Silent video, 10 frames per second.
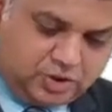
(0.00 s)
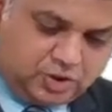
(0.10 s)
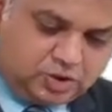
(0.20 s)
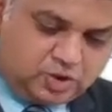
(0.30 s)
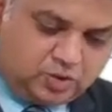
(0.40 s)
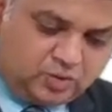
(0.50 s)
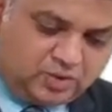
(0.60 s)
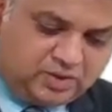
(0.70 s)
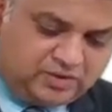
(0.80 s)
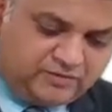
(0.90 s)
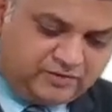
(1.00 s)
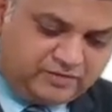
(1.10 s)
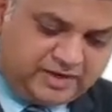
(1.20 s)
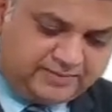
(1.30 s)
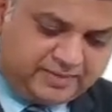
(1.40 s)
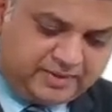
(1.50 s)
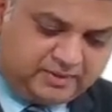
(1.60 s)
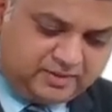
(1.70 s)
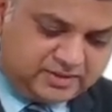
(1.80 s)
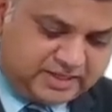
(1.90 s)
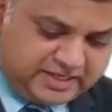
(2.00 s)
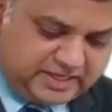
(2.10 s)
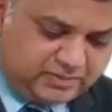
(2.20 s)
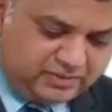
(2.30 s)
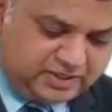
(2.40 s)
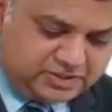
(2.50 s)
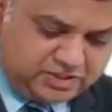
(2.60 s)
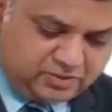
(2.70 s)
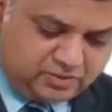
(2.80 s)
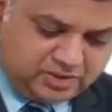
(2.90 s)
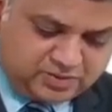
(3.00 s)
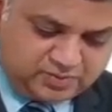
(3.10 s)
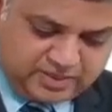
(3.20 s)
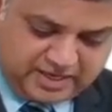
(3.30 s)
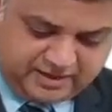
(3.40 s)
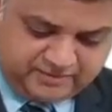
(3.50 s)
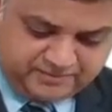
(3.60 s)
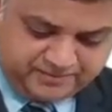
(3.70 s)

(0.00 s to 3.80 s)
So overall, what will happen? The equity shareholders will have